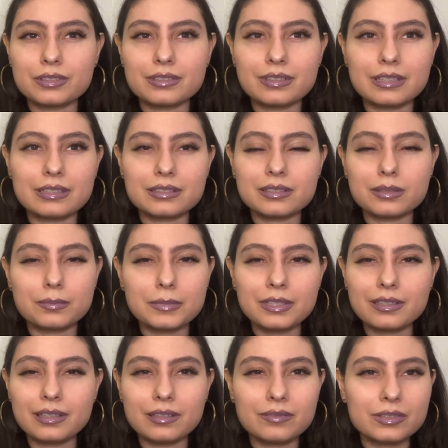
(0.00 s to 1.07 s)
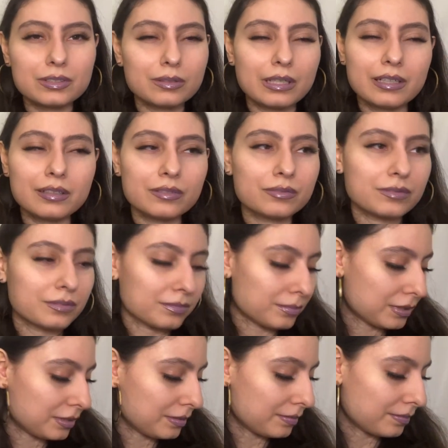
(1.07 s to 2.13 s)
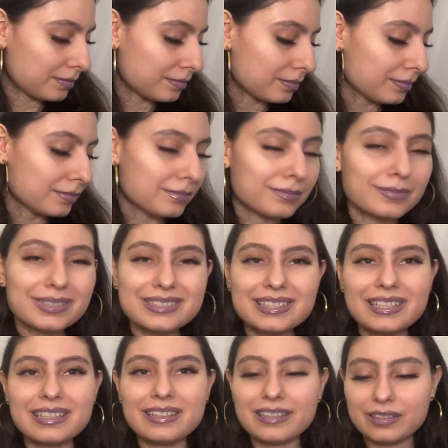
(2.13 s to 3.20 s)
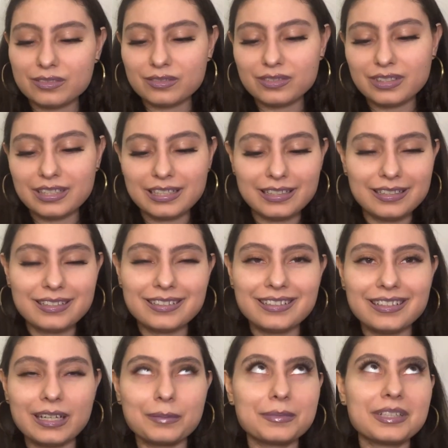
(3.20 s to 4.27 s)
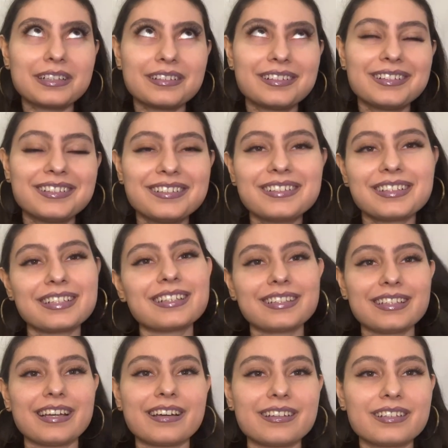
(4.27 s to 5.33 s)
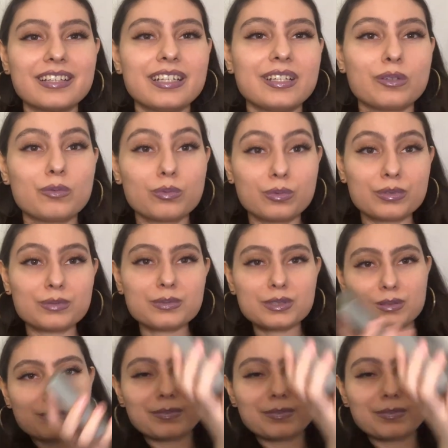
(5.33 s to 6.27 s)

like somebody gave it to. I don't know, but basically I don't need. I mean, yeah, warm tone